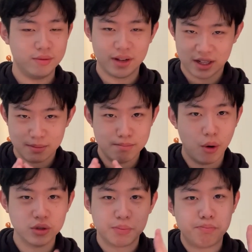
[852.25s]
like the
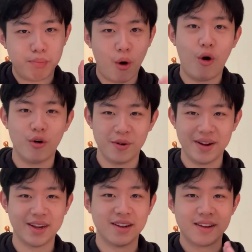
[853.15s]
most
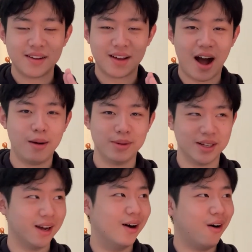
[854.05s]
boring
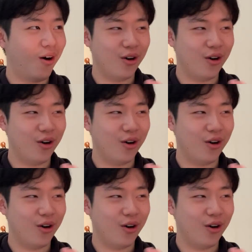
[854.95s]
Gunpla